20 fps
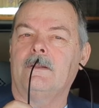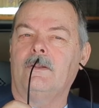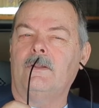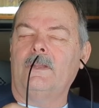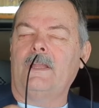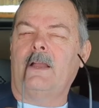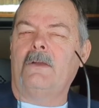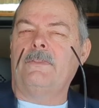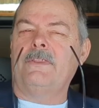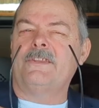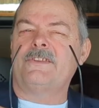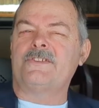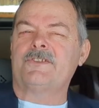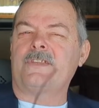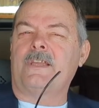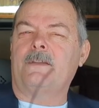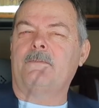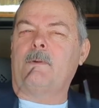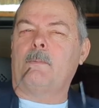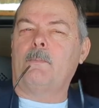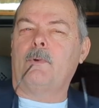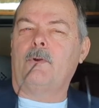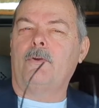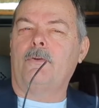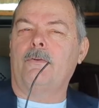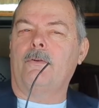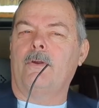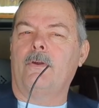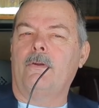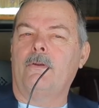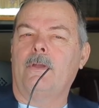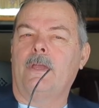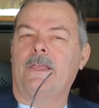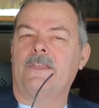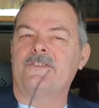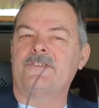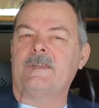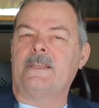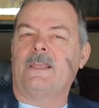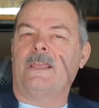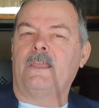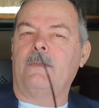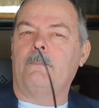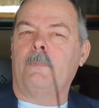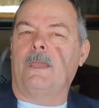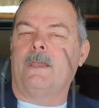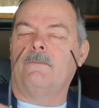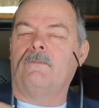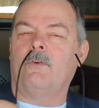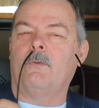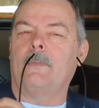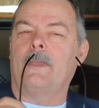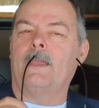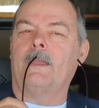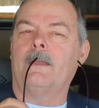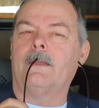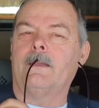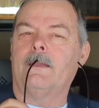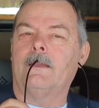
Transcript: Look how this son of a murderer has sent a hitman for me.